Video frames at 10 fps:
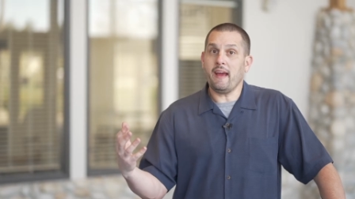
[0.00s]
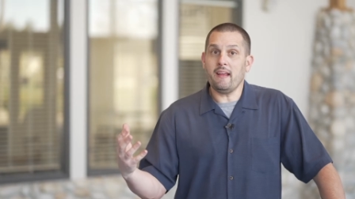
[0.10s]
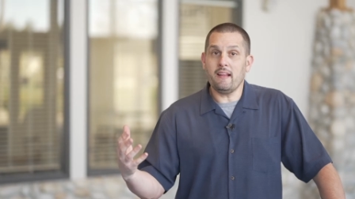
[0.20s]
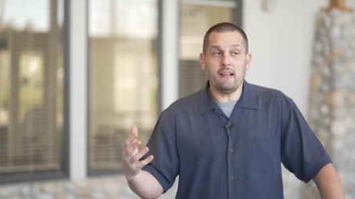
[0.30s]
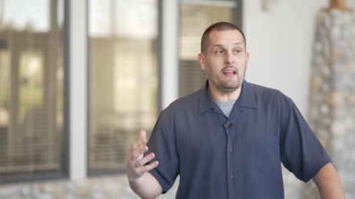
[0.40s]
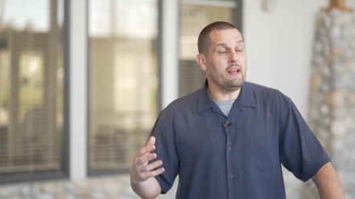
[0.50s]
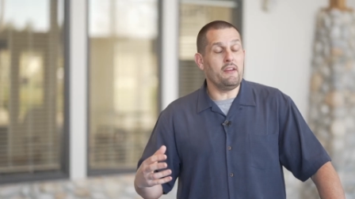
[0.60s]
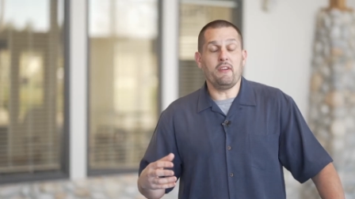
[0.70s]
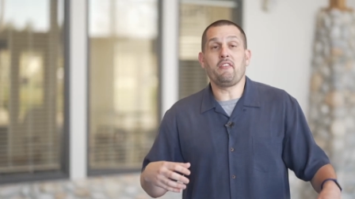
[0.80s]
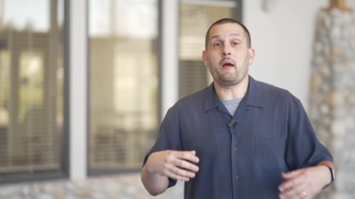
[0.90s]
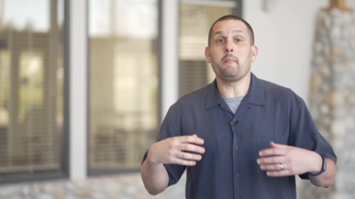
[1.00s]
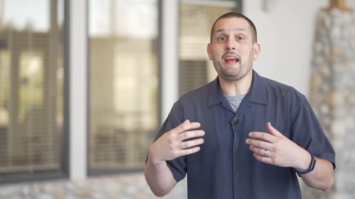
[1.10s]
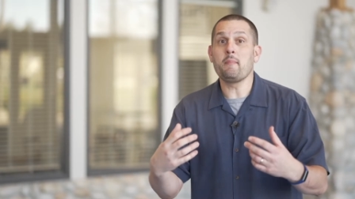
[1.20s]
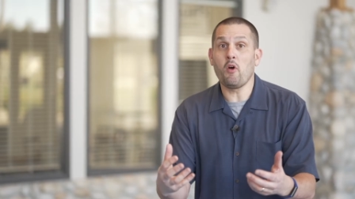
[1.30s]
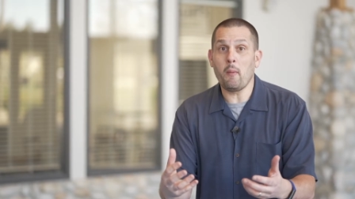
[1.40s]
if I
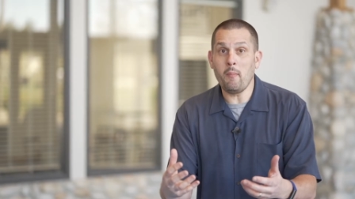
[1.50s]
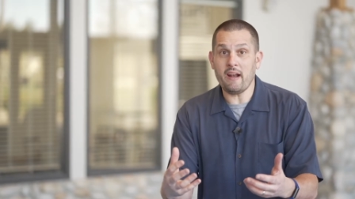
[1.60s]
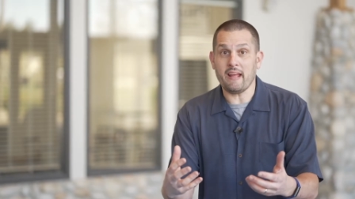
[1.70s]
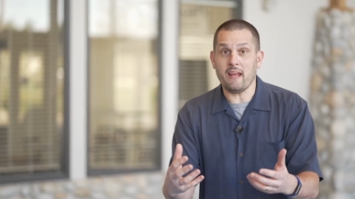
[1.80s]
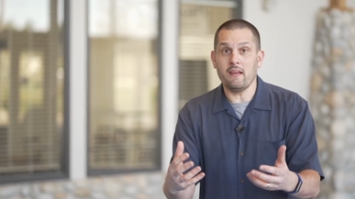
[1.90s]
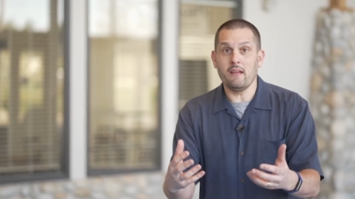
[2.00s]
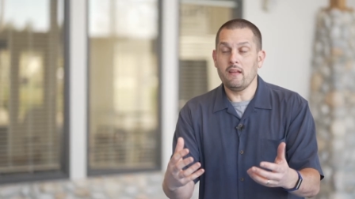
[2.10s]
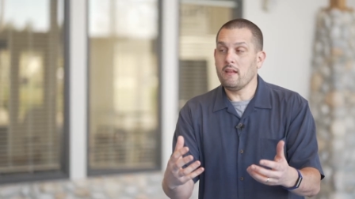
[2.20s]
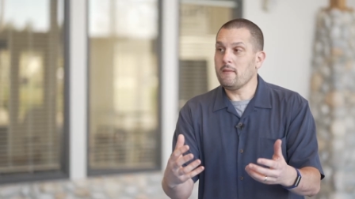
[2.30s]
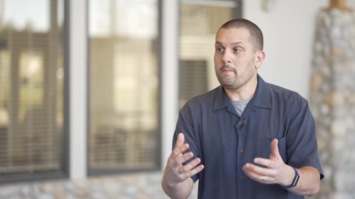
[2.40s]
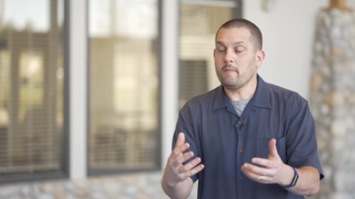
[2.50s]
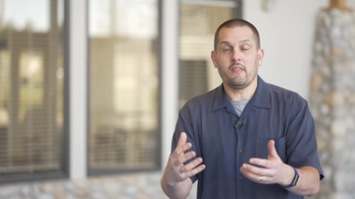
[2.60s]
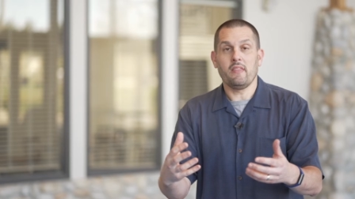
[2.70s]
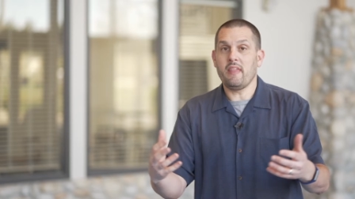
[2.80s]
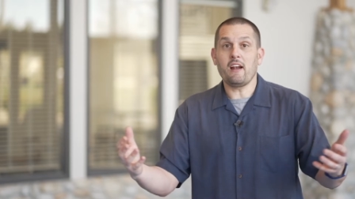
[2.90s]
make more money,
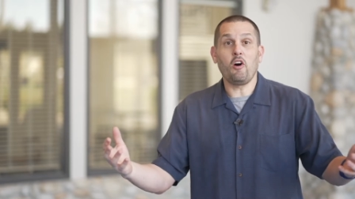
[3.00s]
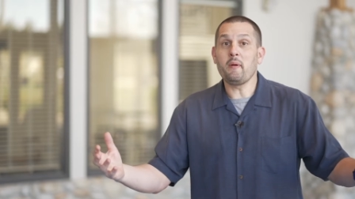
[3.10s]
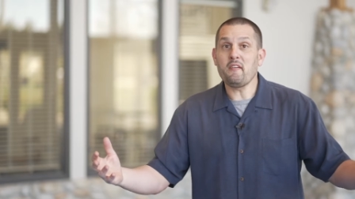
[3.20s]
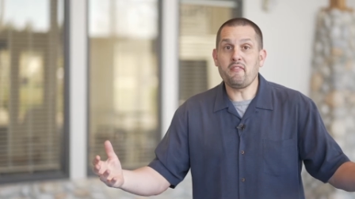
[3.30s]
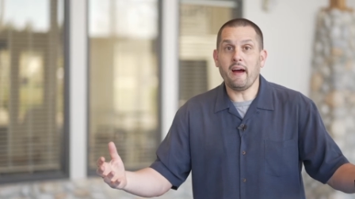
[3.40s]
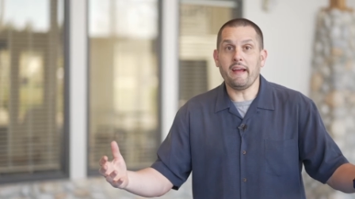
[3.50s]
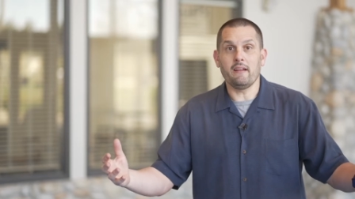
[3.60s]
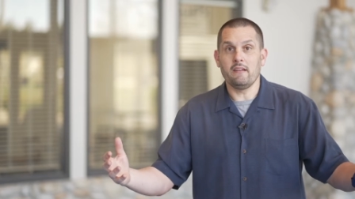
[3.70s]
then I'll be fine.